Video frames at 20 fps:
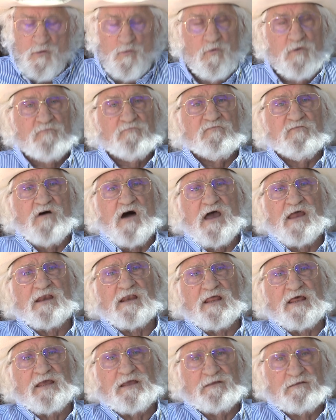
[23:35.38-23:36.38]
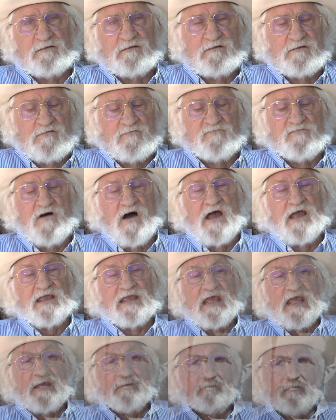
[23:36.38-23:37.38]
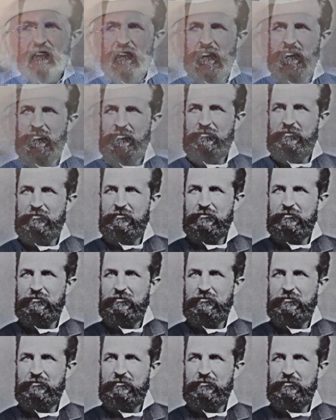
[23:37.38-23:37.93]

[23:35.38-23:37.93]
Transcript: when finally Phy came back.